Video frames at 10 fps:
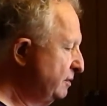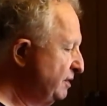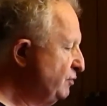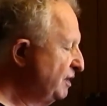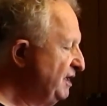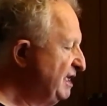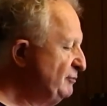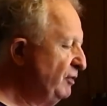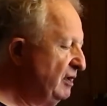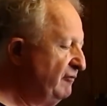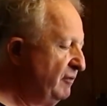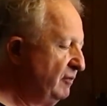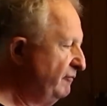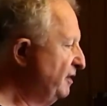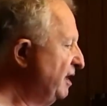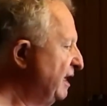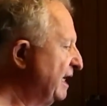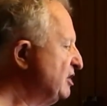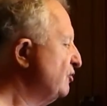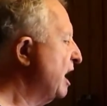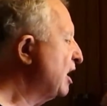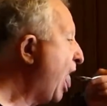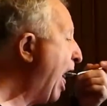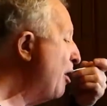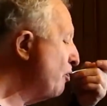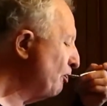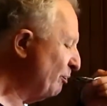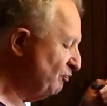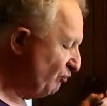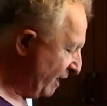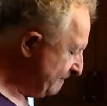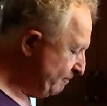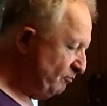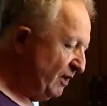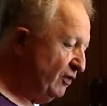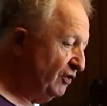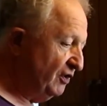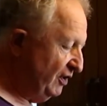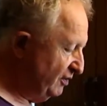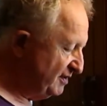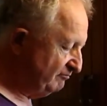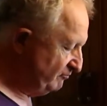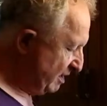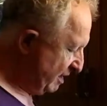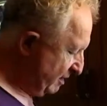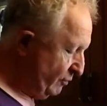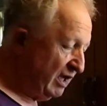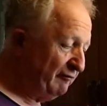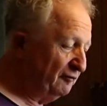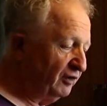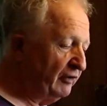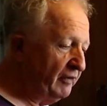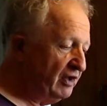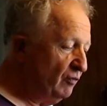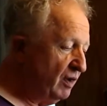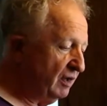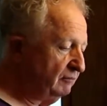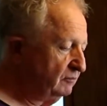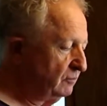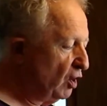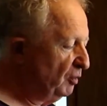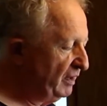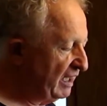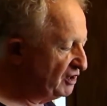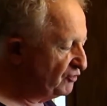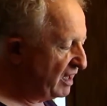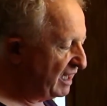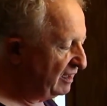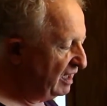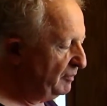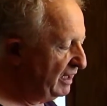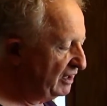just 1 teaspoon of vanilla extract. You could use whatever flavoring you want. Almond extract, lemon